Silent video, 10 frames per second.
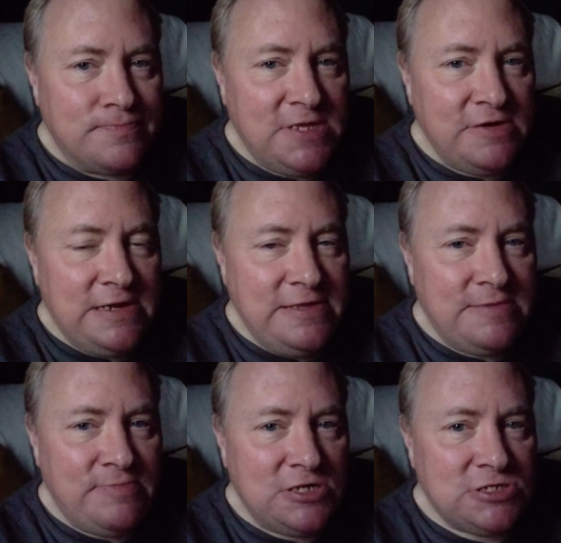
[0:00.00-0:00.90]
do
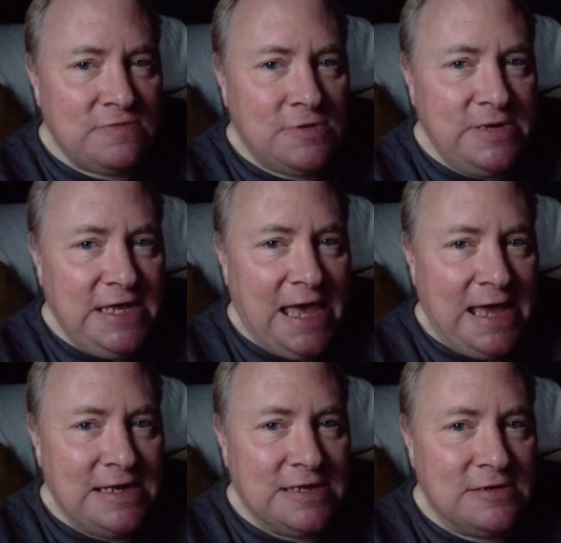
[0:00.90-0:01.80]
anything much over the
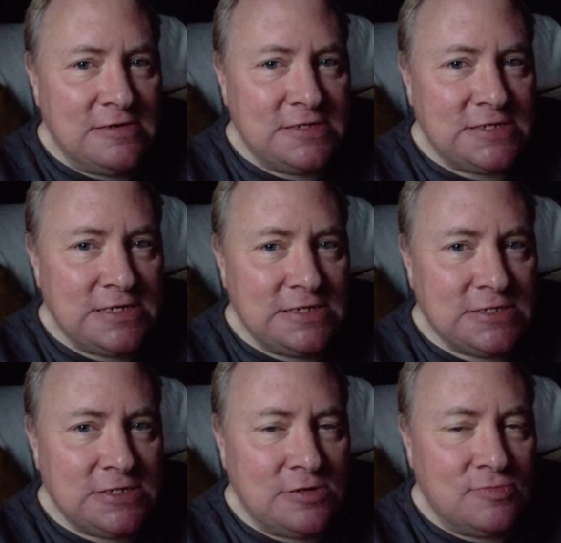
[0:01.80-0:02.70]
weekend, because
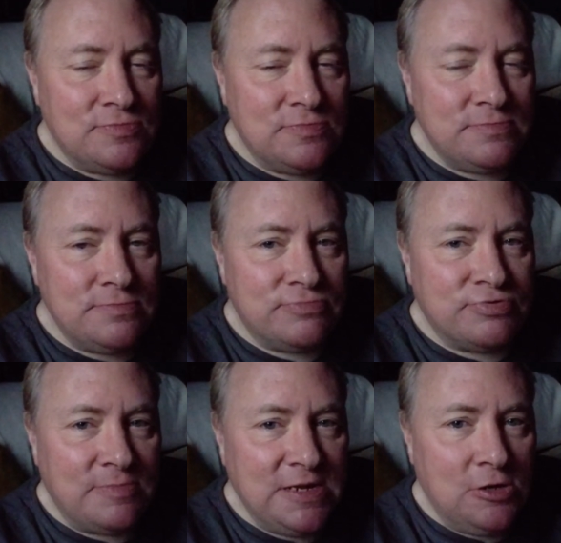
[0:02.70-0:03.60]
it's not
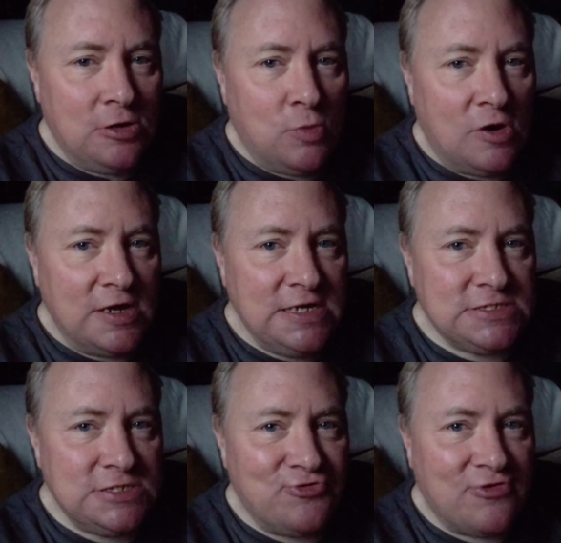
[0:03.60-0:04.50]
probably not wise
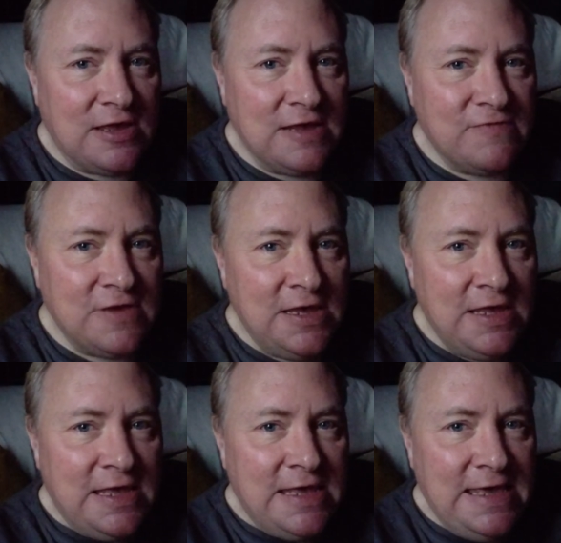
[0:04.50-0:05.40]
to drive.
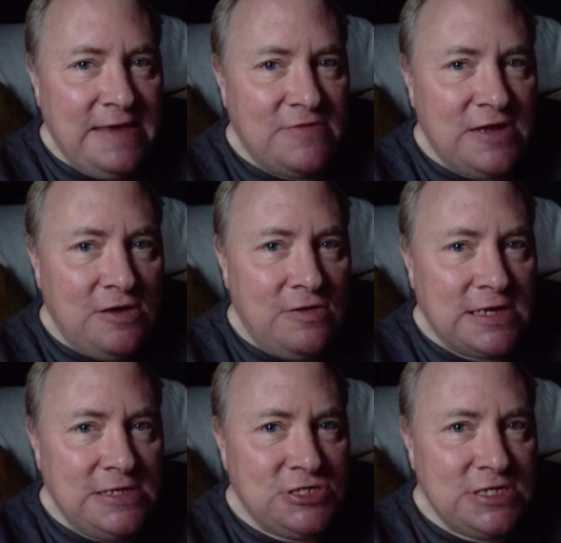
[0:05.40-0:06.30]
Even though I
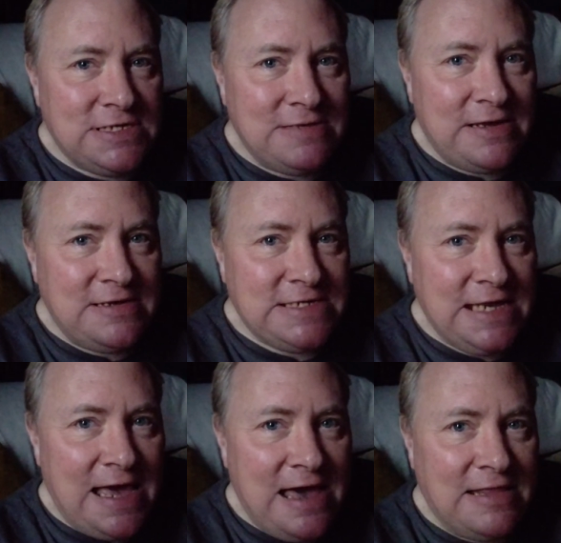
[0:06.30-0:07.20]
can just about
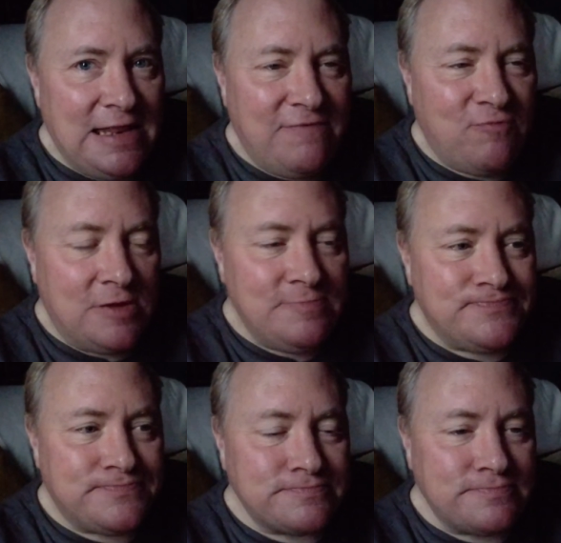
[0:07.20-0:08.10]
see out of the left one,
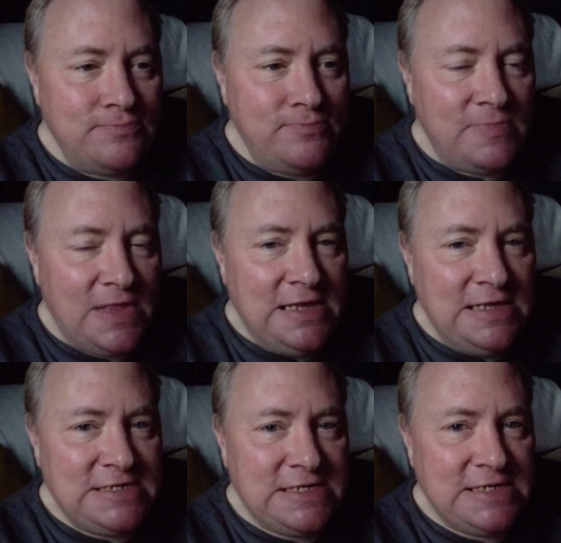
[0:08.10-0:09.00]

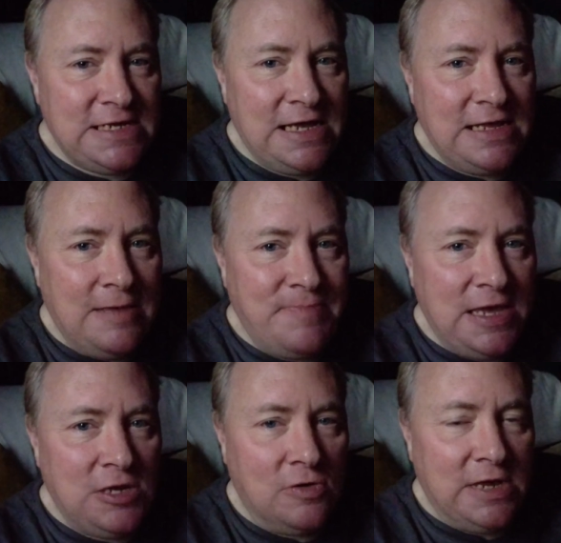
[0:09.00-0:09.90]
it's a
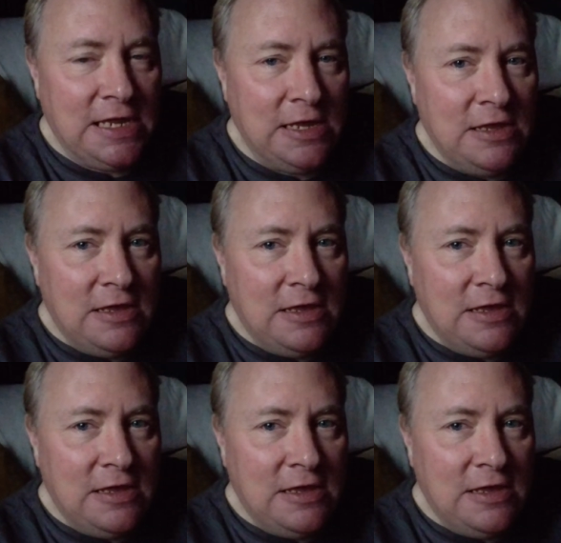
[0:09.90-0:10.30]
bit annoying.